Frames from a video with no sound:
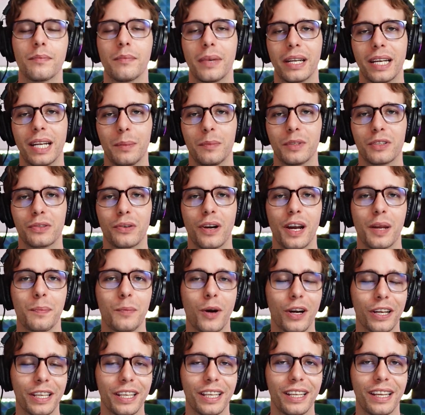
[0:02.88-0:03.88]
My name is Ryan
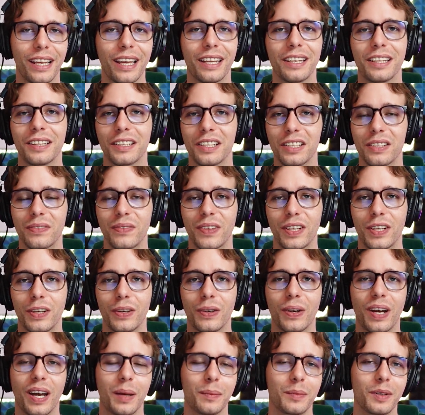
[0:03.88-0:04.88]
Mocke and in this
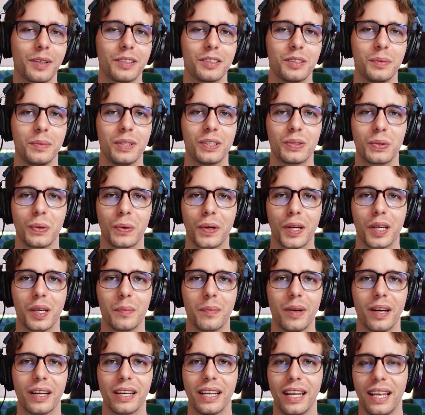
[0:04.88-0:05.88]
video I'm going to be talking
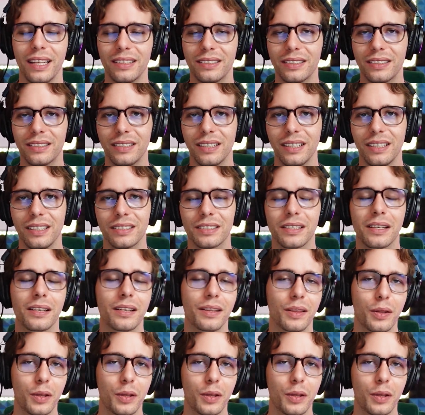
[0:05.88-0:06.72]
about entities,